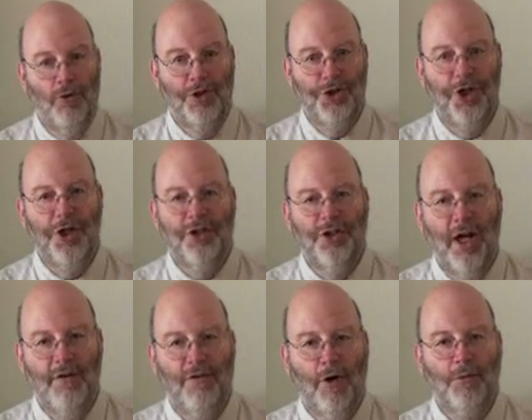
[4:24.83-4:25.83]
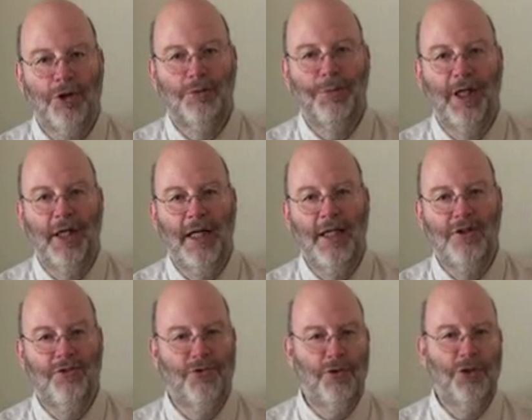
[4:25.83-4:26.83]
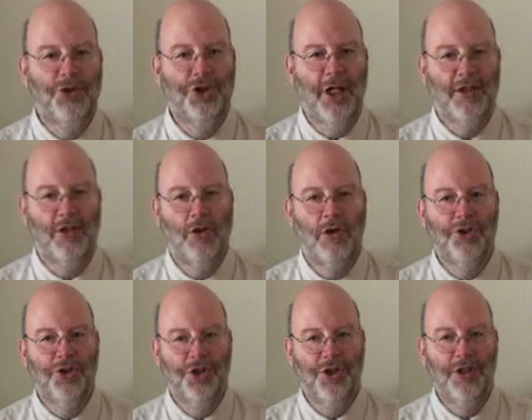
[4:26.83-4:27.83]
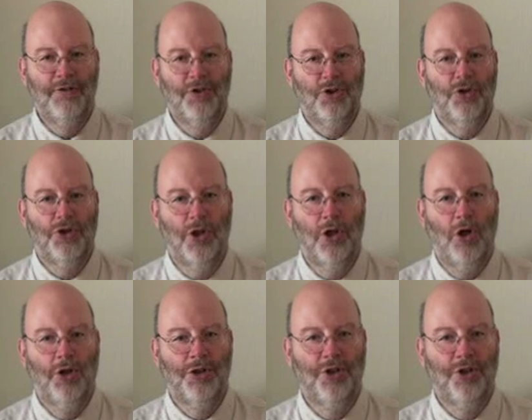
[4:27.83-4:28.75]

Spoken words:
The church, therefore, must begin to function as an alternative social order